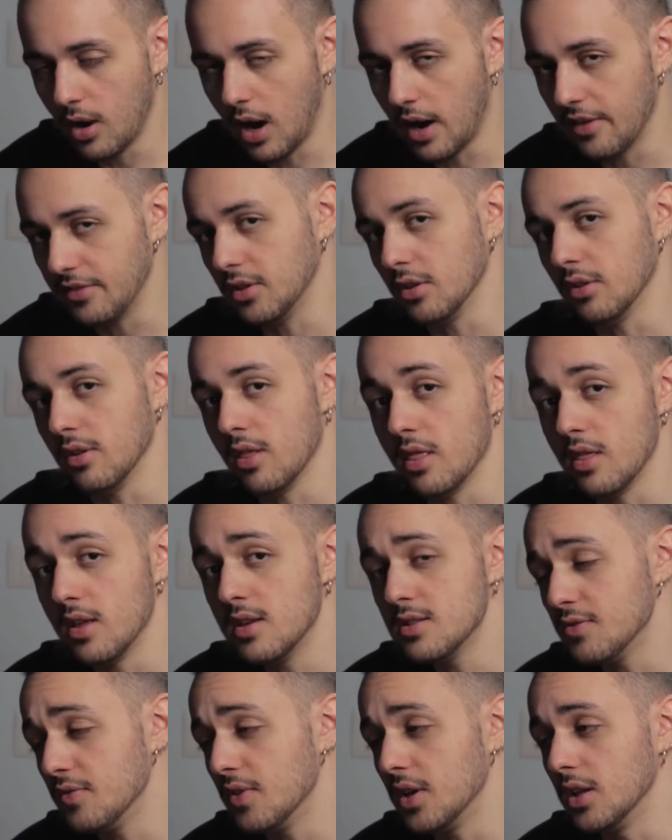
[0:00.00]
after
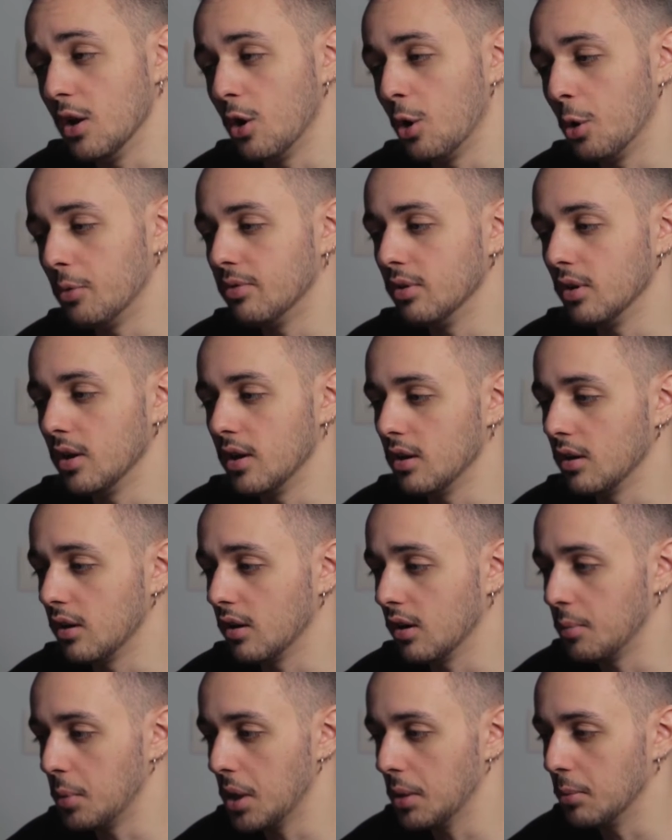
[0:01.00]
this video, hopefully you're
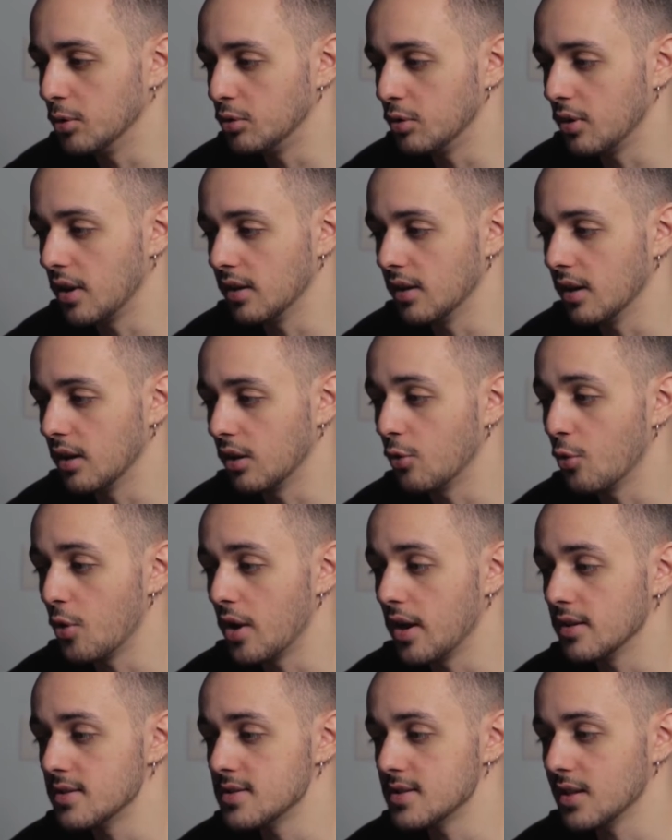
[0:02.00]
gonna be able to get a
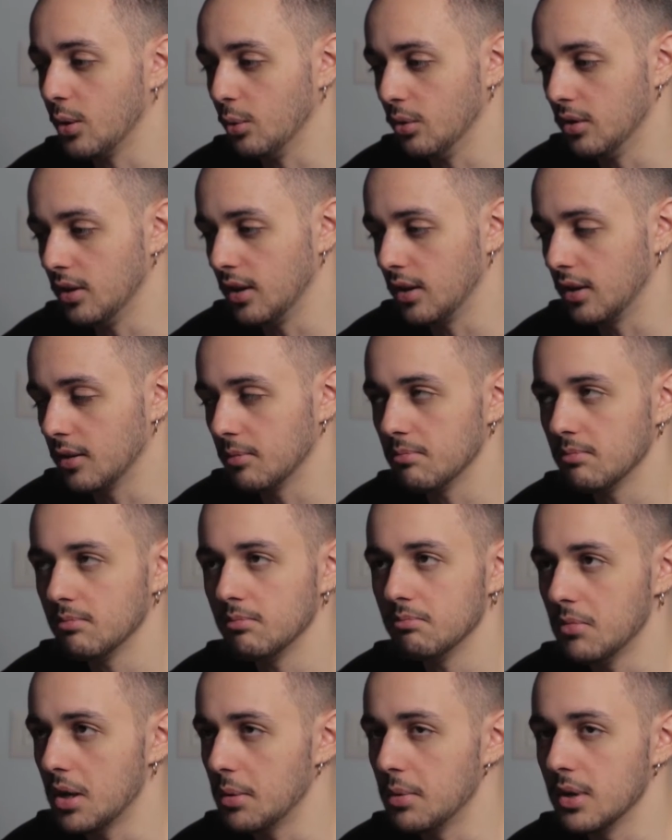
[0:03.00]
great sounding,
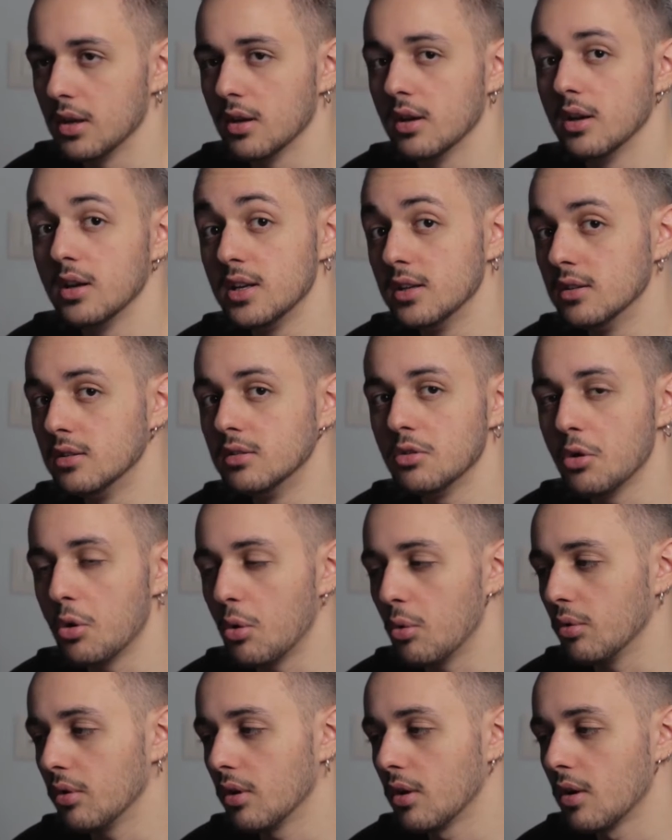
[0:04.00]
maybe lead
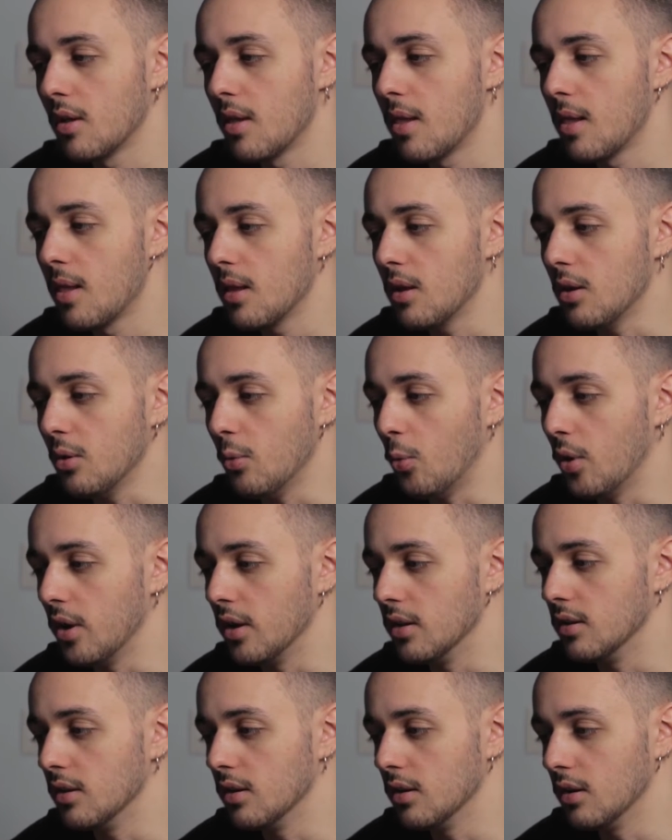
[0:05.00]
tone
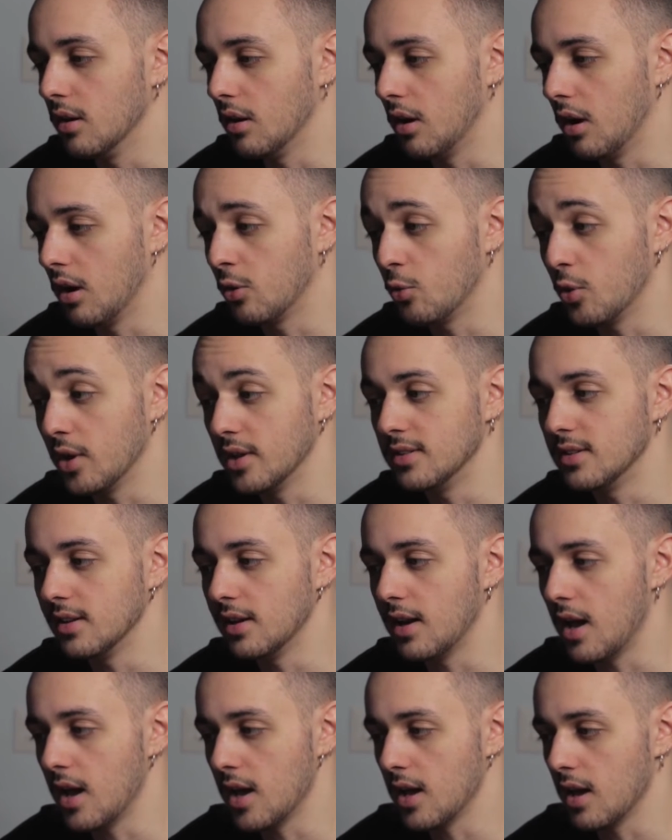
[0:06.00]
with a great
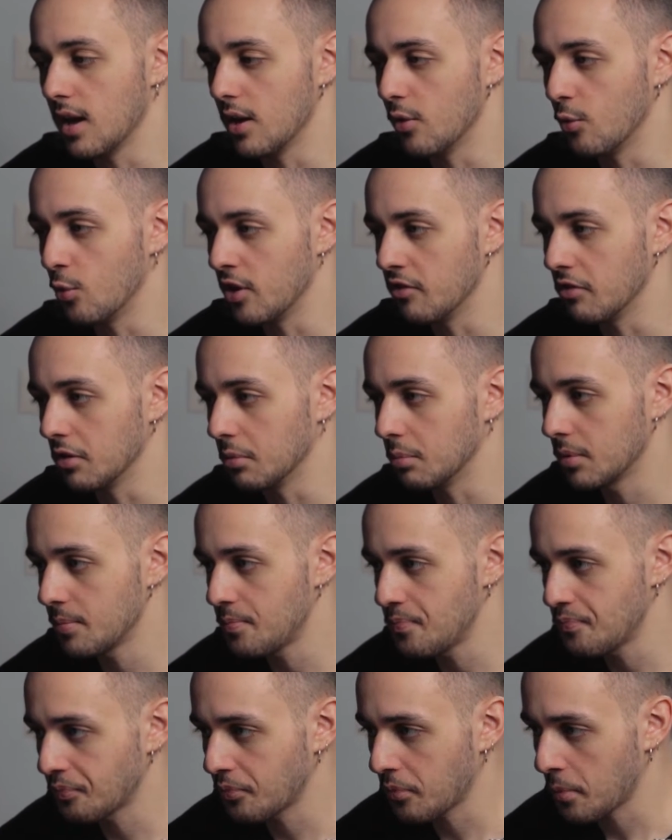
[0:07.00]
delay and reverb.
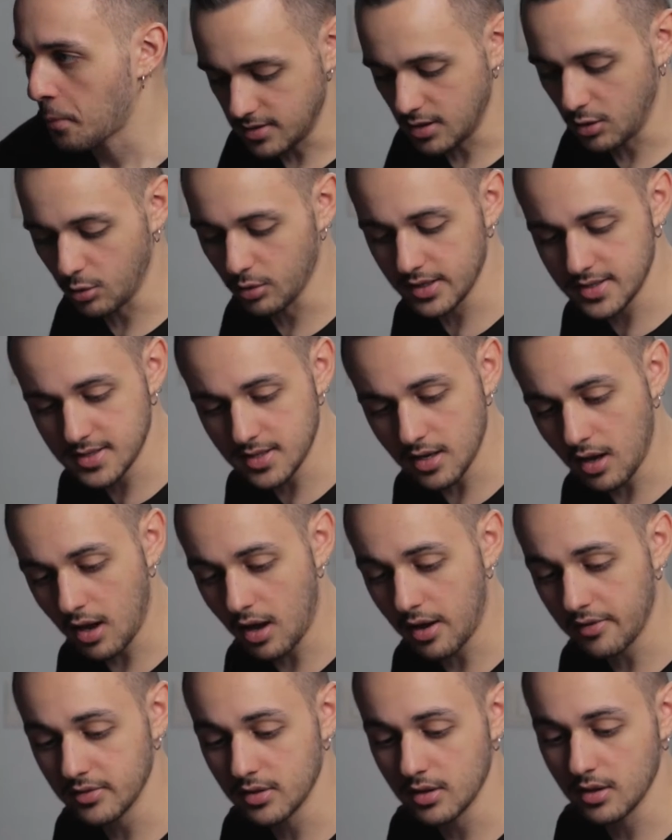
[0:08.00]
So let's say you
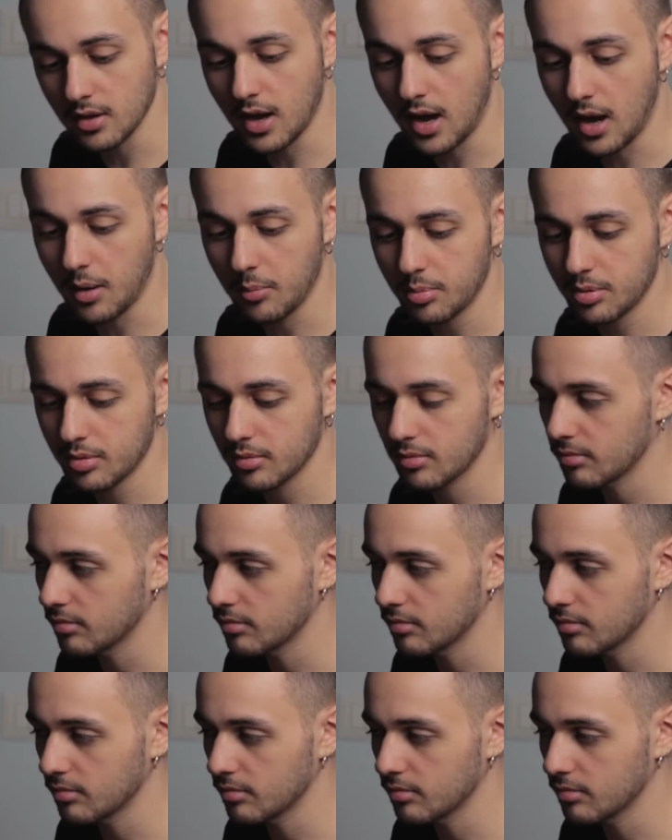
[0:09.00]
have the amp